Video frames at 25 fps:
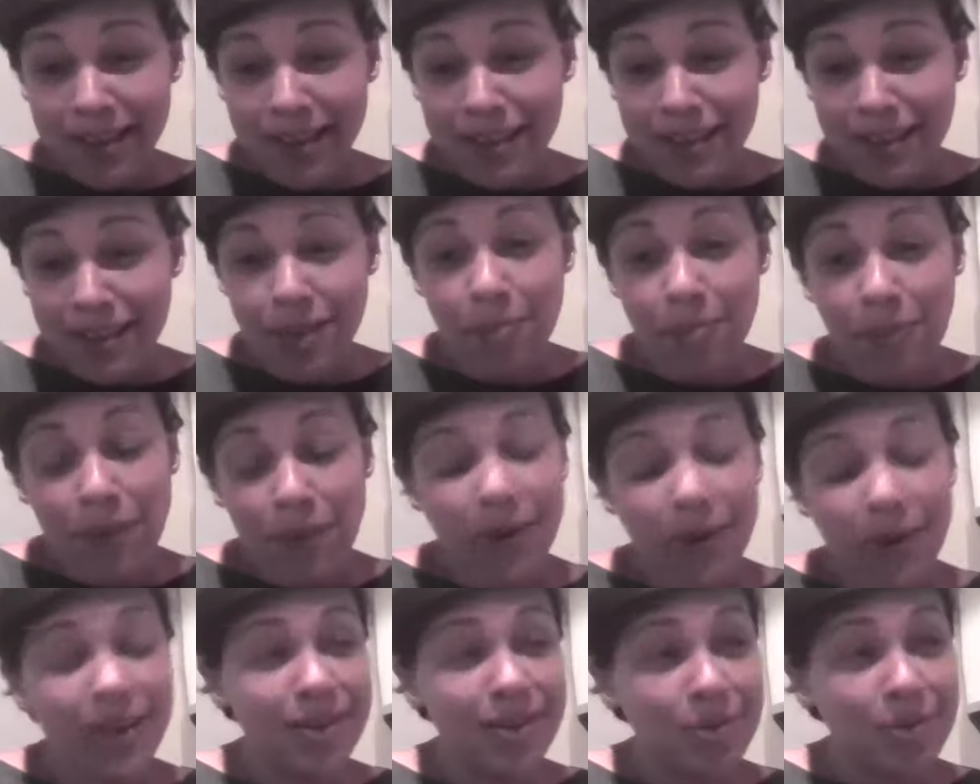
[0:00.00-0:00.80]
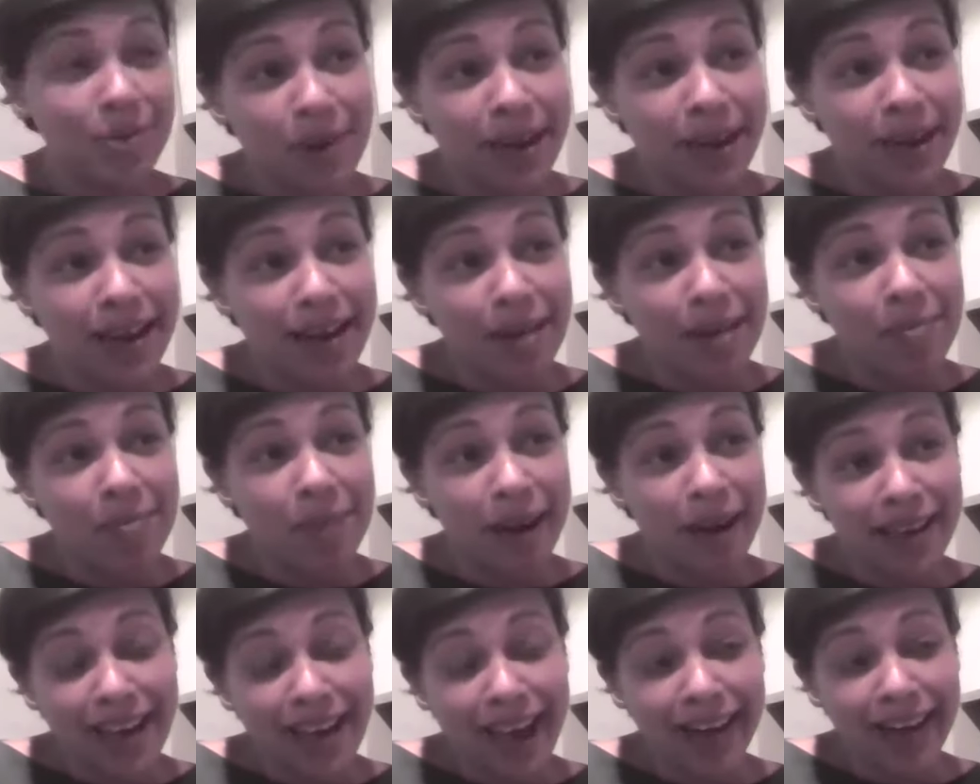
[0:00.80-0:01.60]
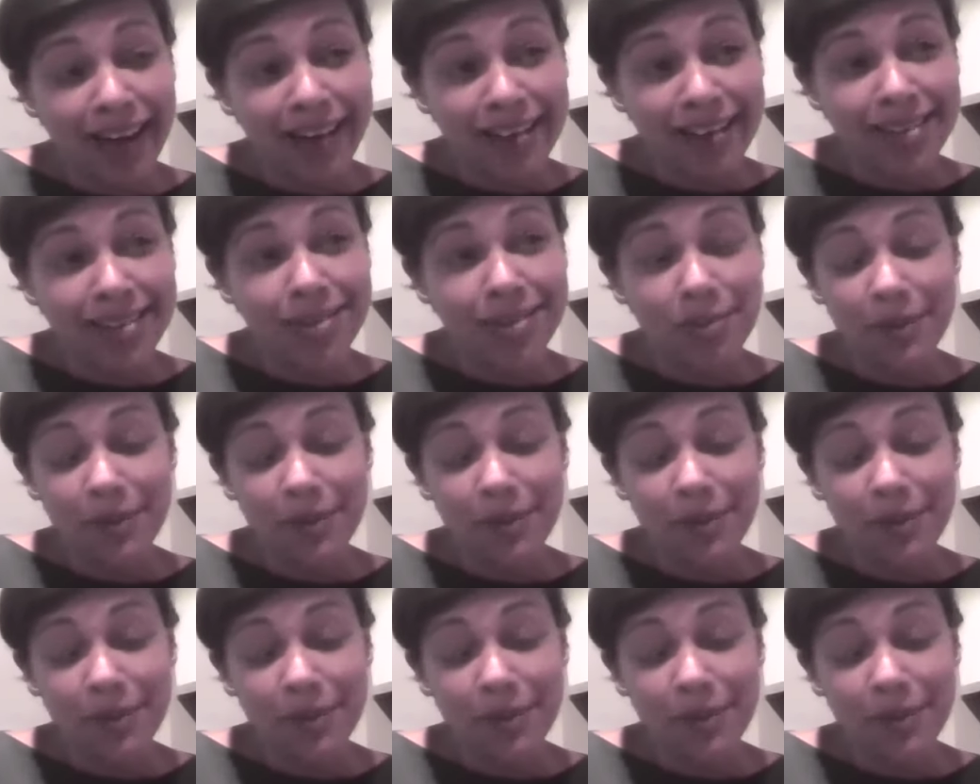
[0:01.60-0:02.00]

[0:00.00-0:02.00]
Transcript: to the point where my youngest,